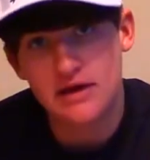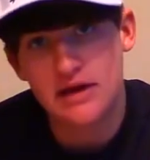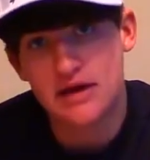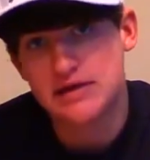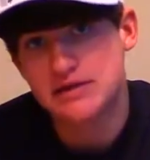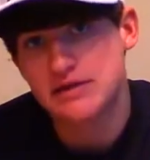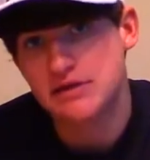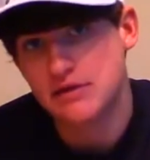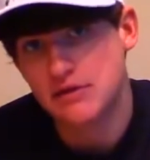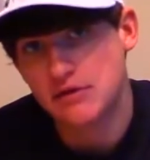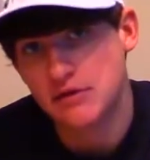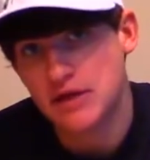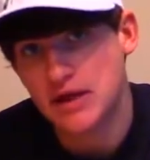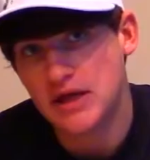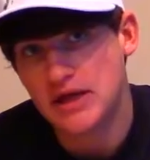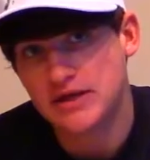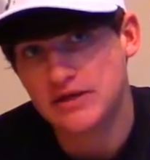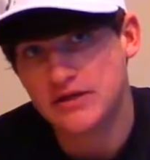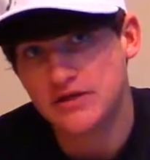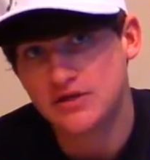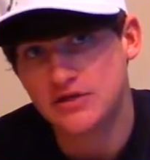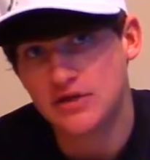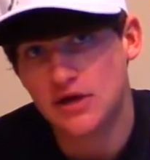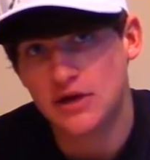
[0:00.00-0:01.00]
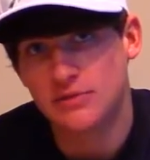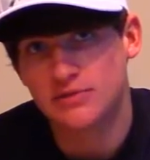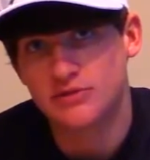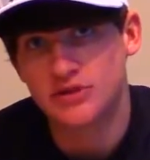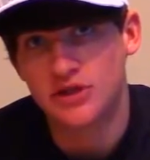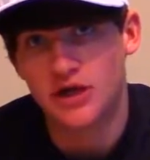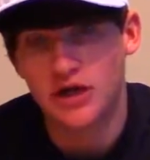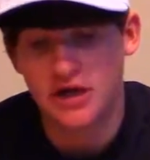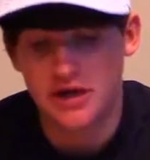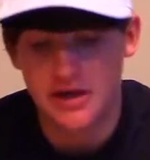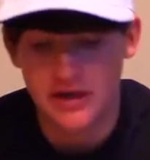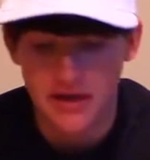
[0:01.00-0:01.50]
guys know I like the drop
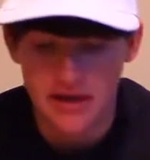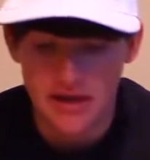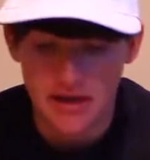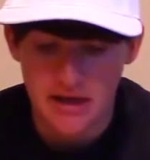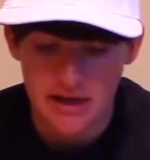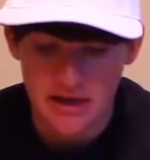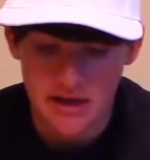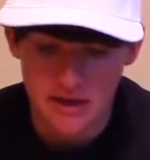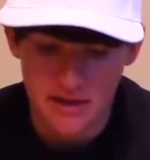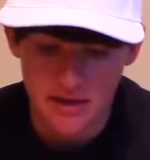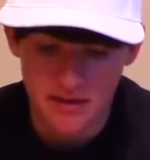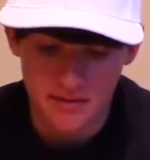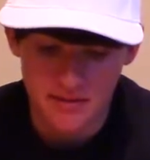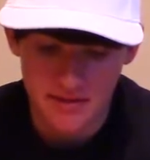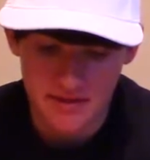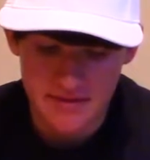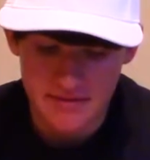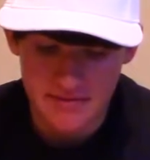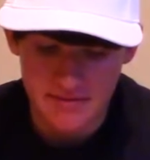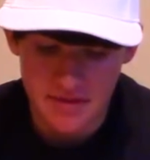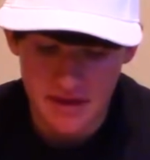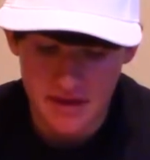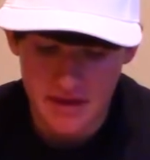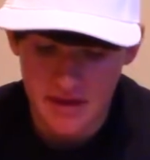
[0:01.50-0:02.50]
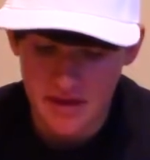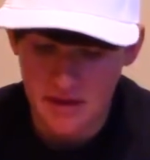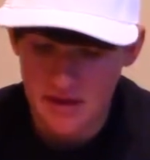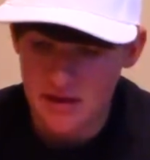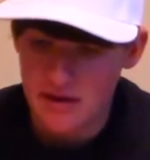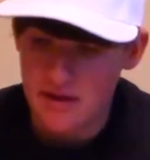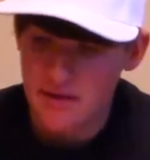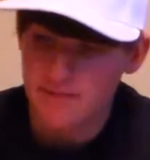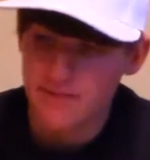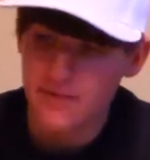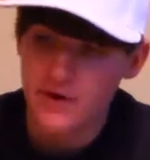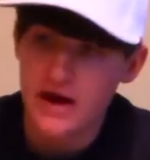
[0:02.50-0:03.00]
shot. And this
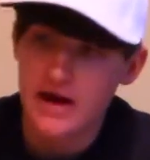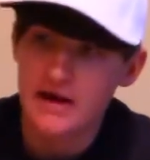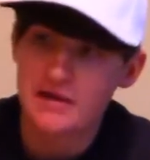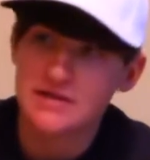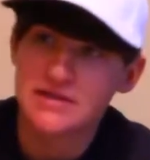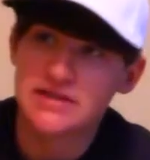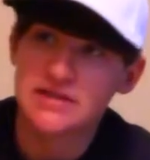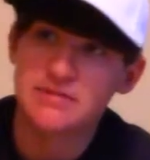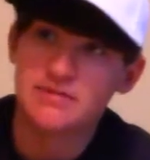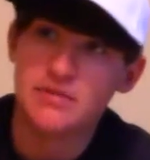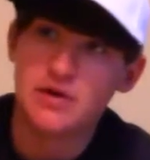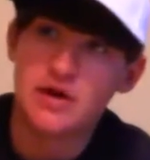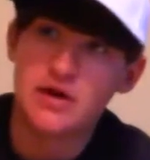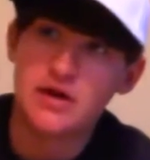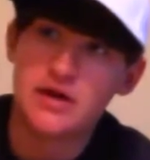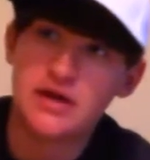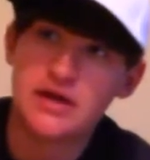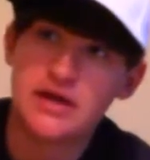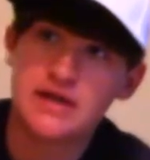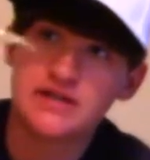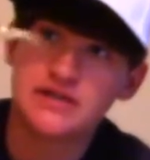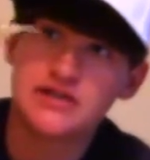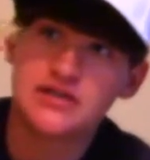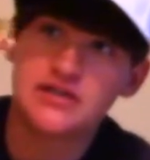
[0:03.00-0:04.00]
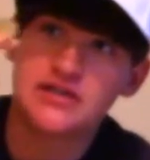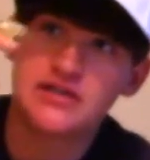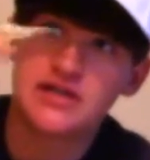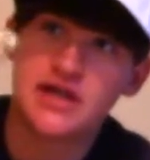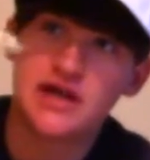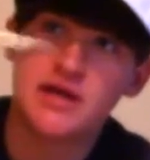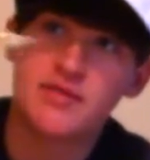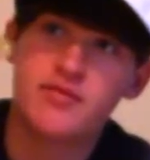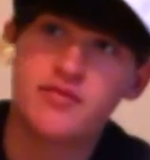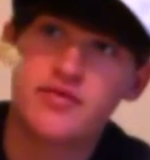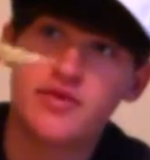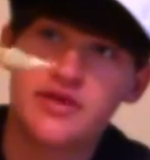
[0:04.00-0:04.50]
bait, for how small it is, just a
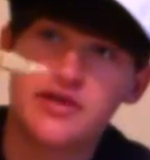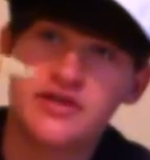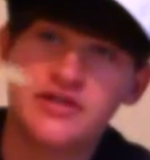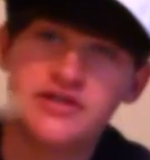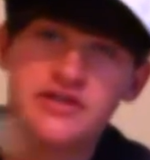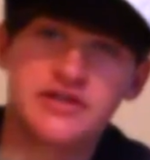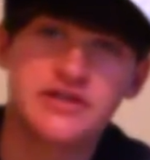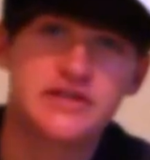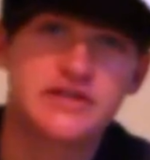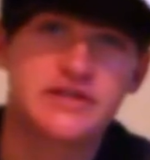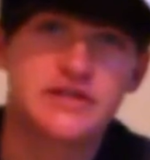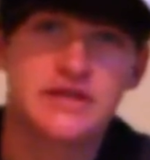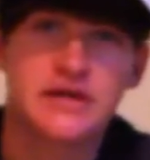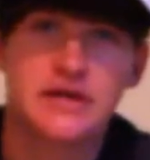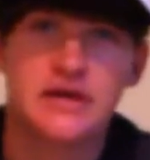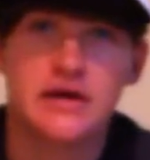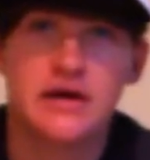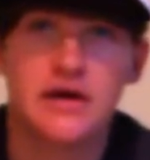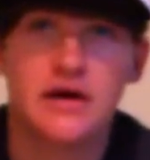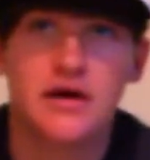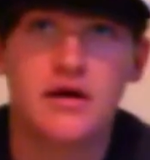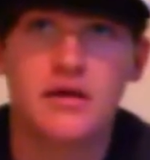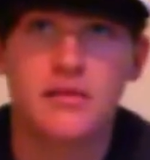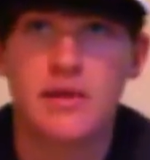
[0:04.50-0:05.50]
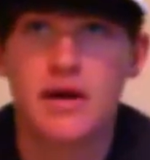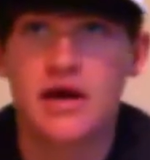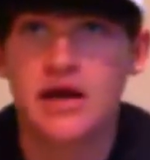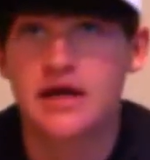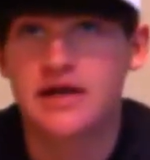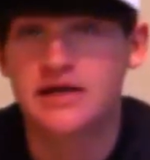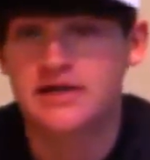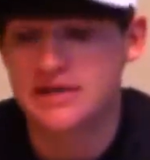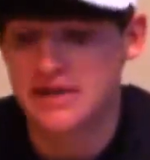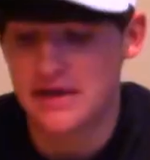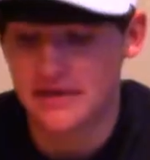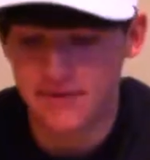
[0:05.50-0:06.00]
couple inches, I
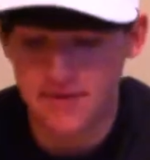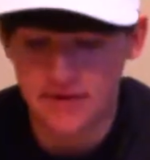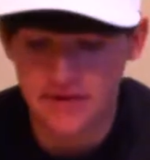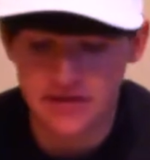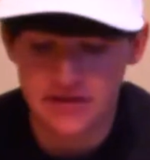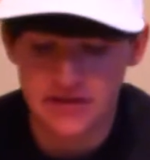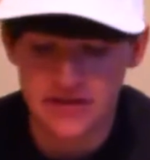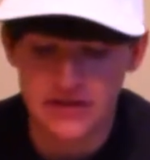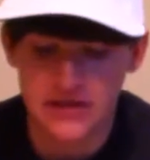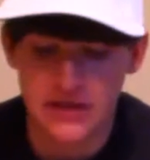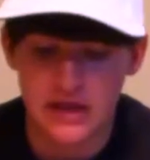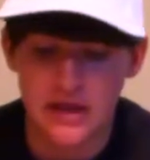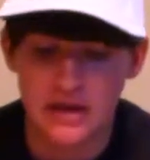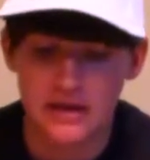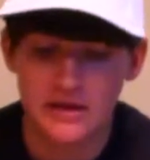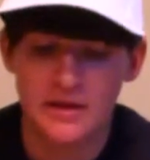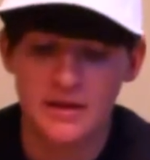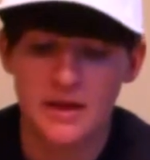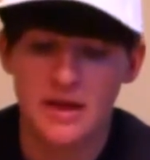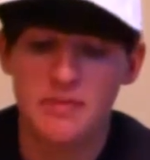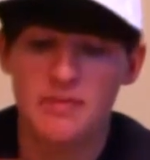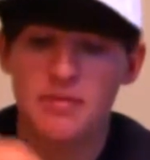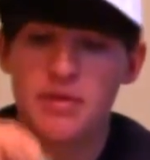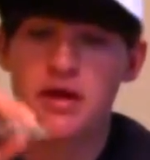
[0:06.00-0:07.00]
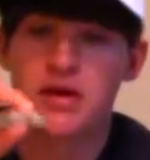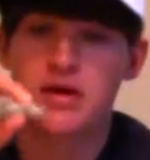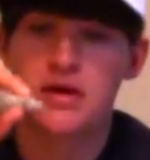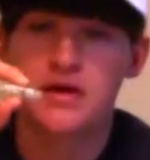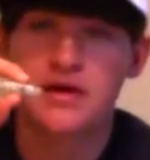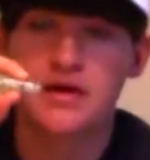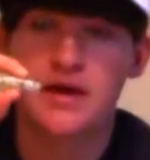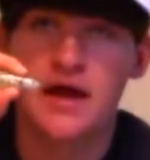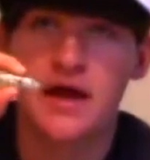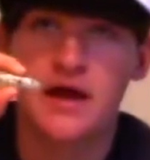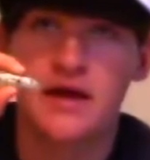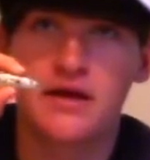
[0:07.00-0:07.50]
could definitely just lip hook
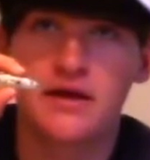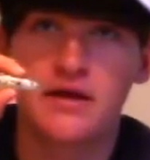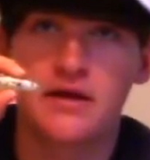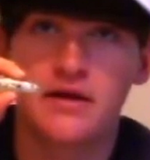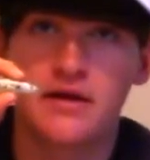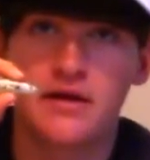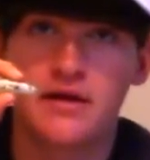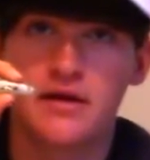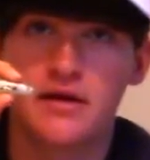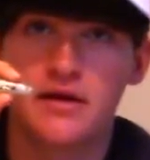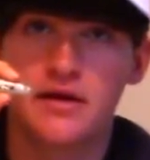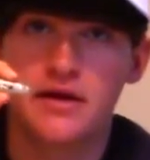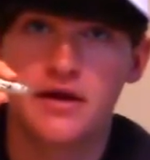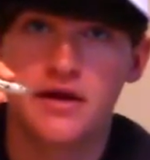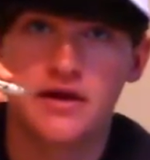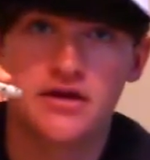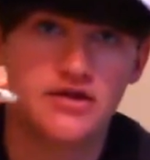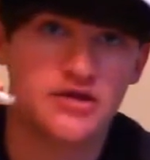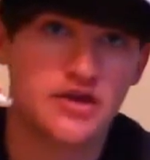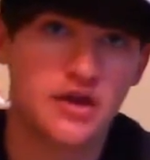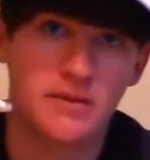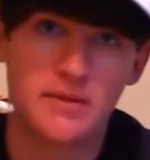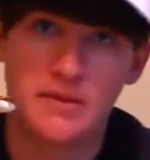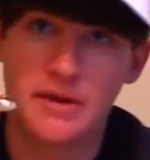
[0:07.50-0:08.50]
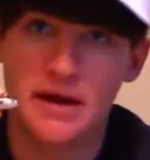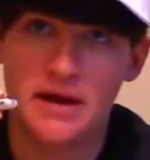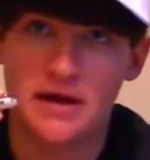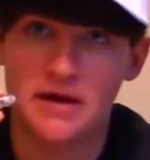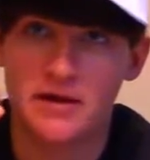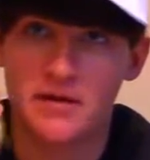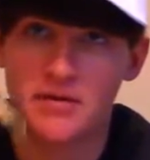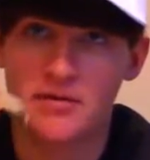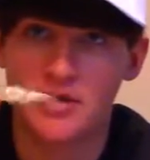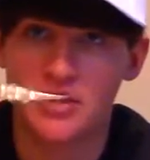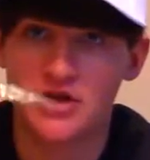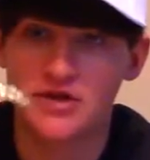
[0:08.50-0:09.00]
that and drop it down
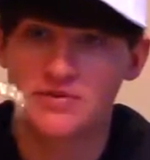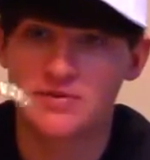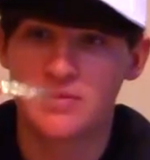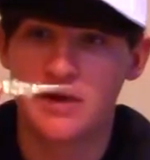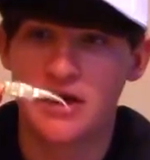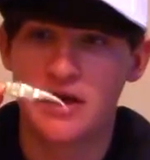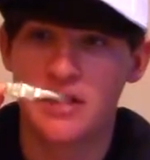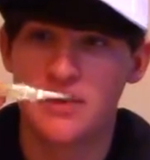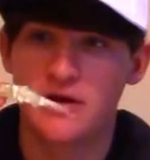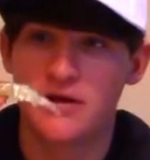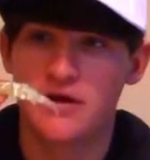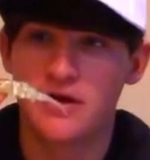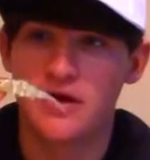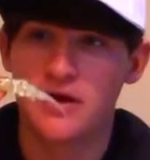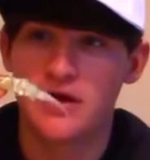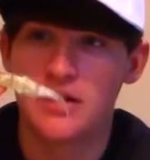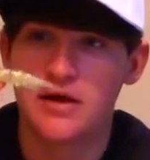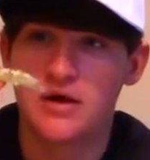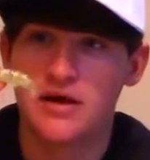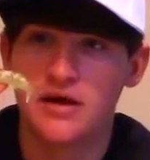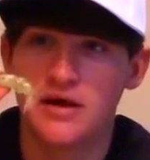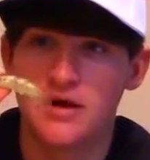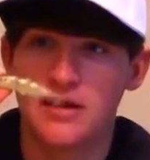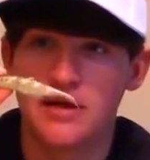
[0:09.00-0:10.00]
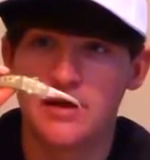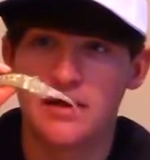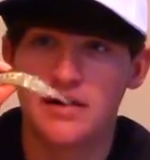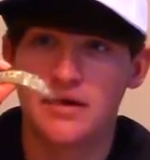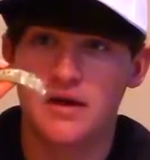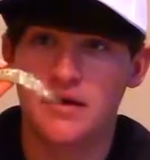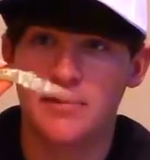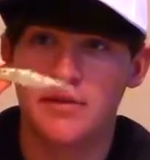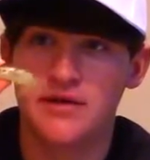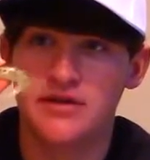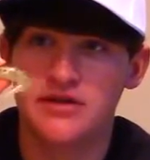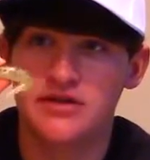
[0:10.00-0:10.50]
in a brush pile. And
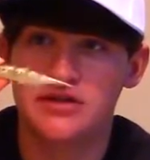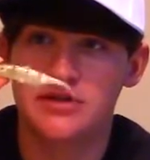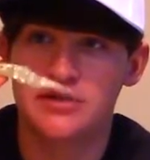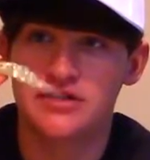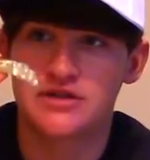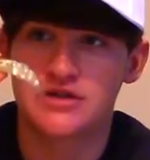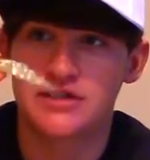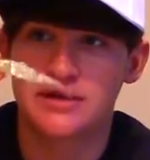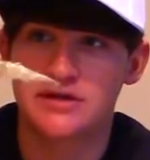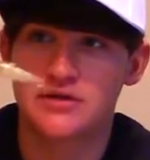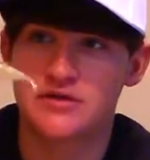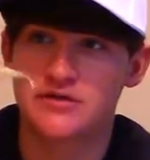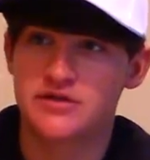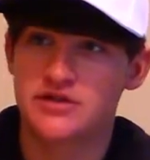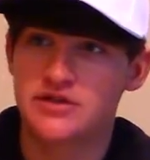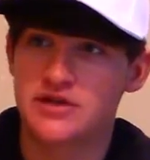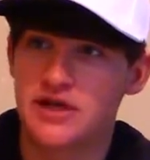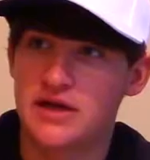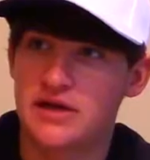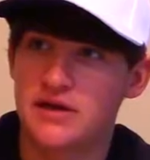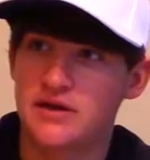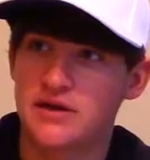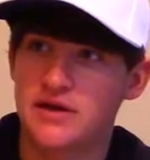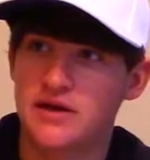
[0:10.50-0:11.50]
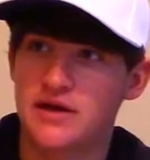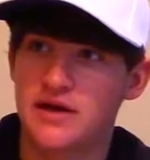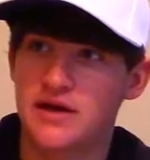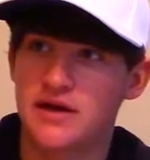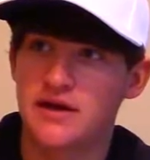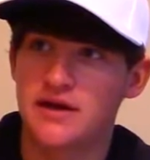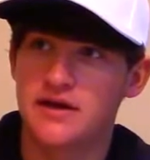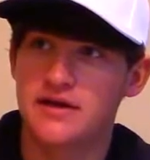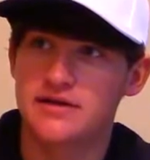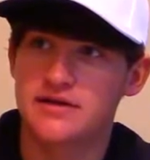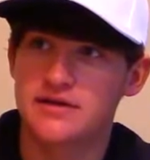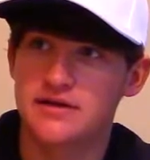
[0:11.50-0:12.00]
I mean, it just looks like a little shad. Look at that,
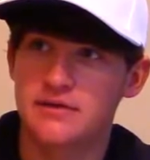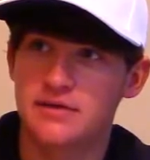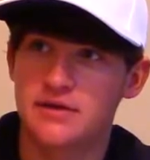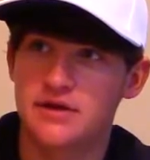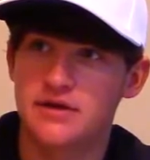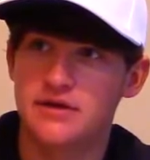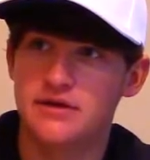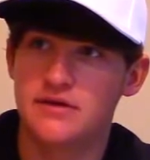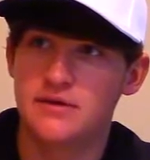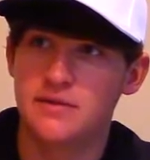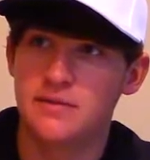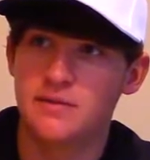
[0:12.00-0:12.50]
guys. I mean,